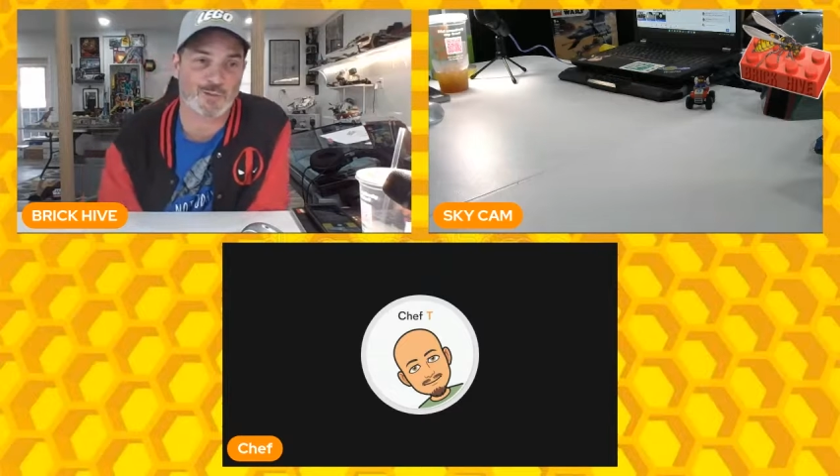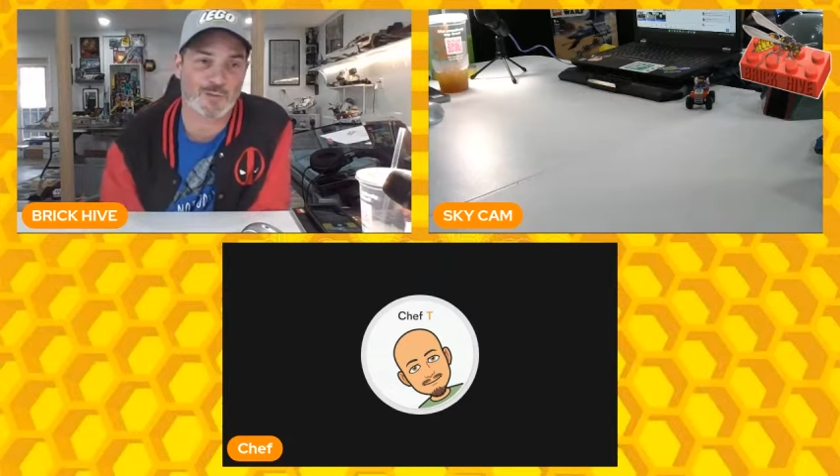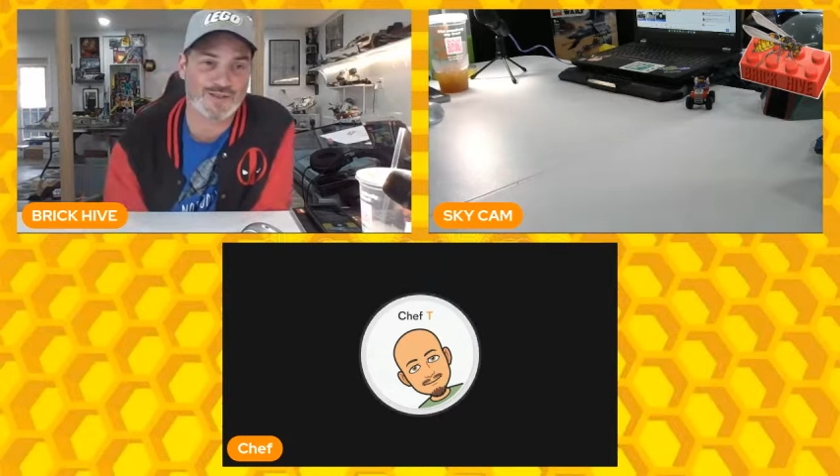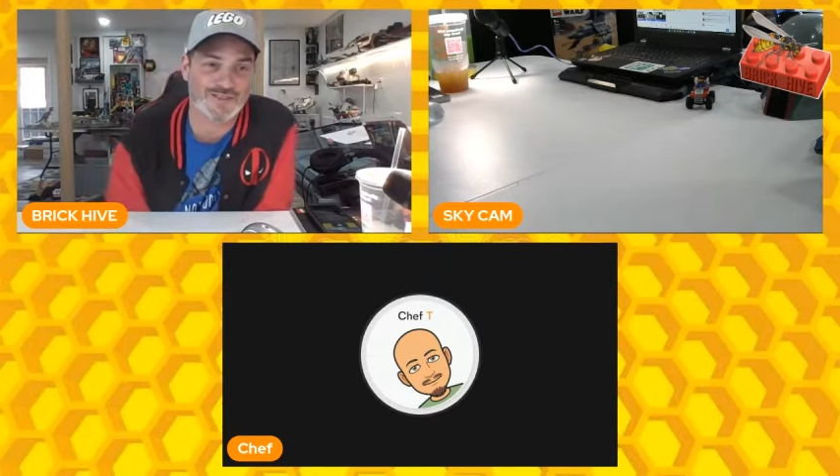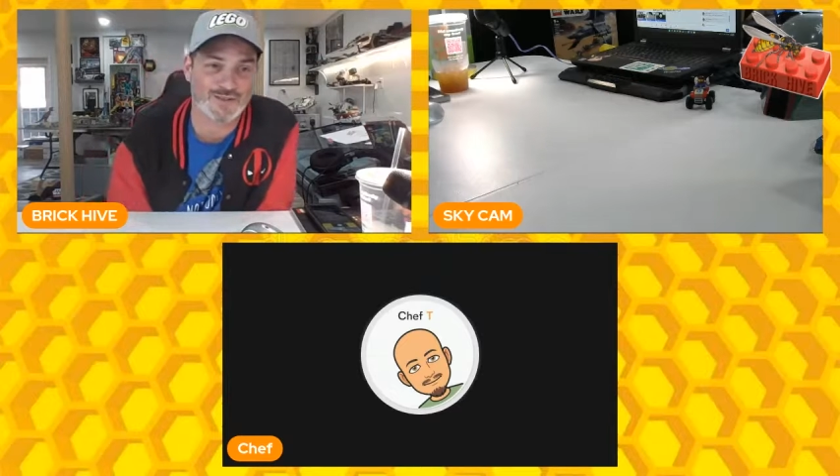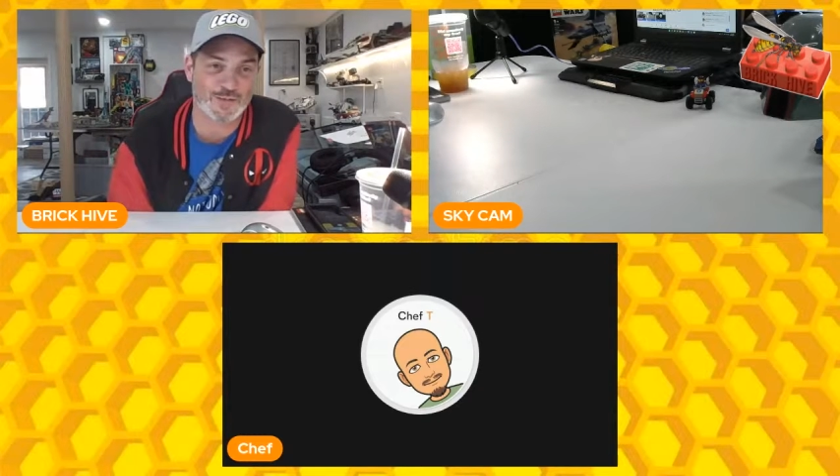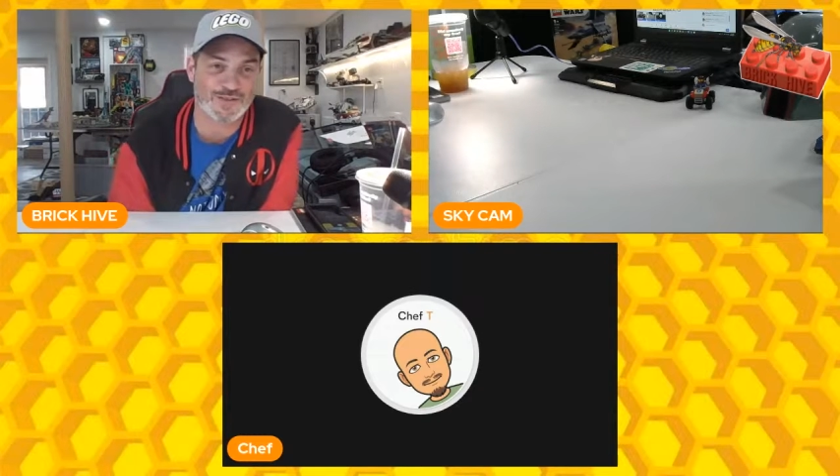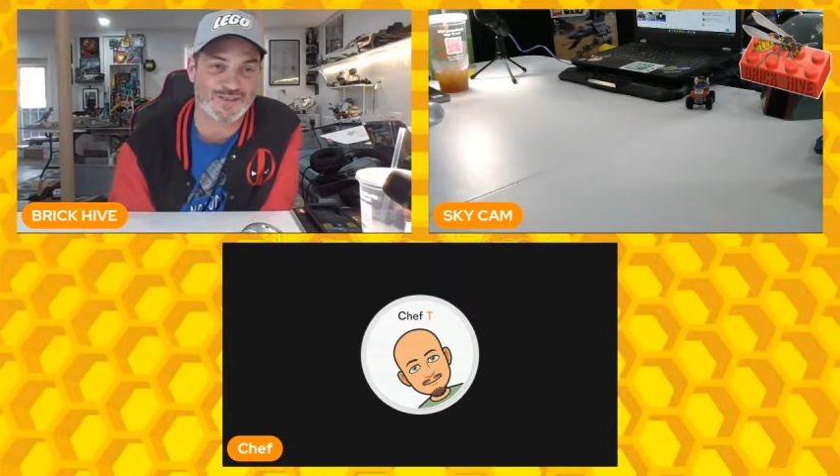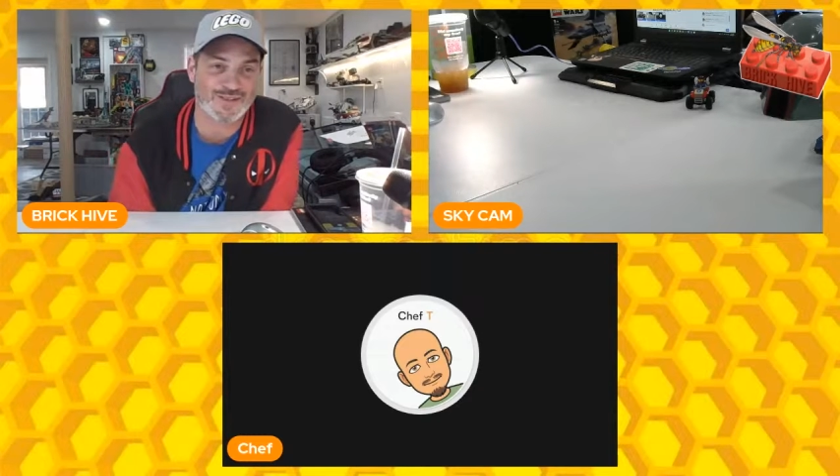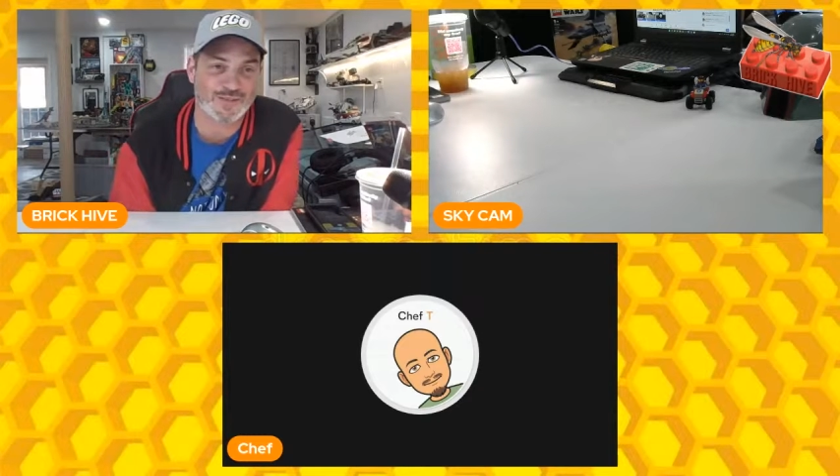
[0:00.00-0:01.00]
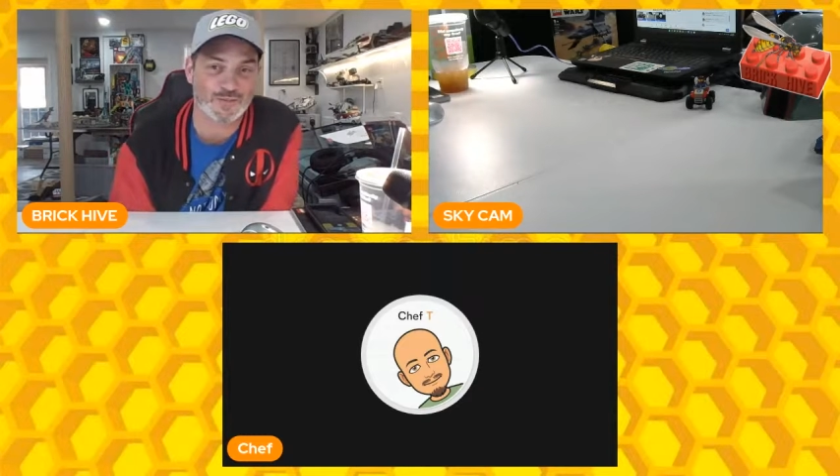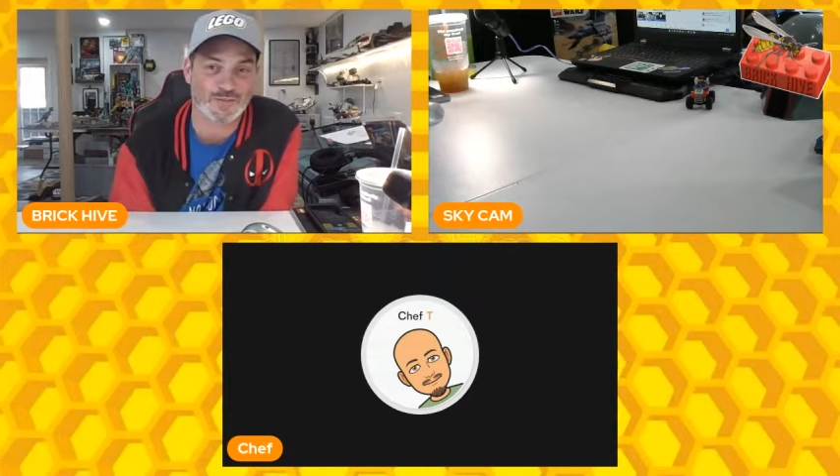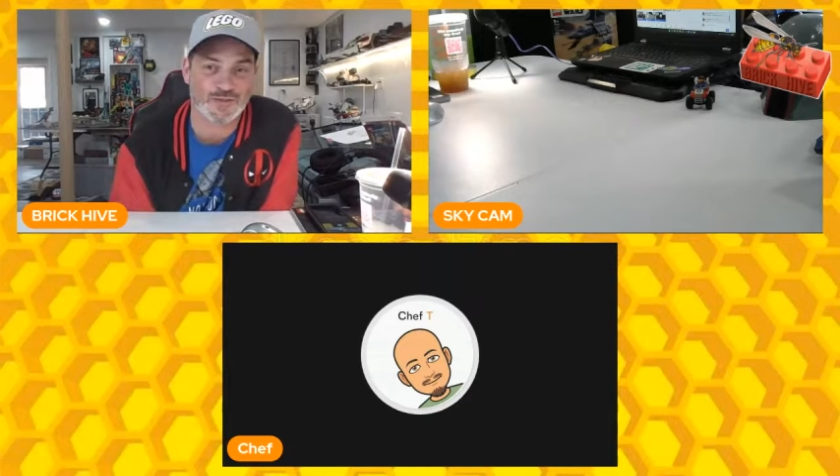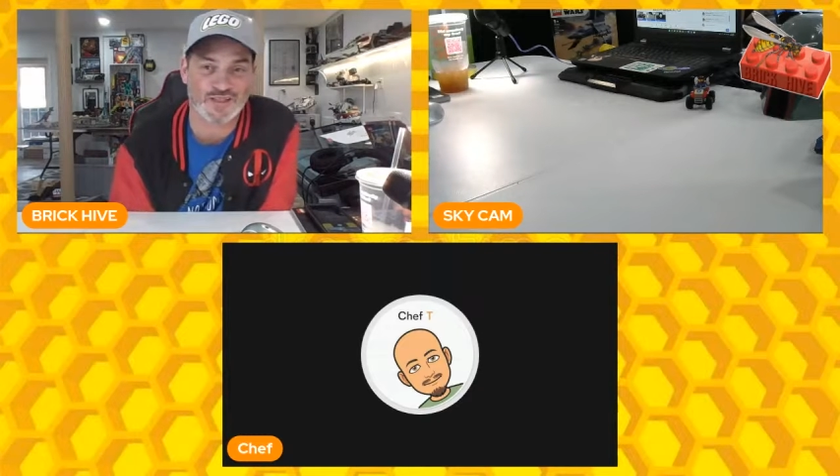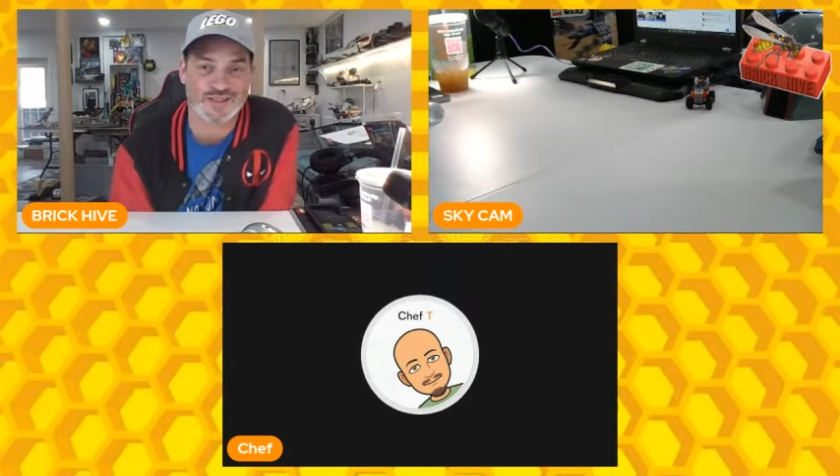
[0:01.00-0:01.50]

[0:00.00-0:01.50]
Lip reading: One's going to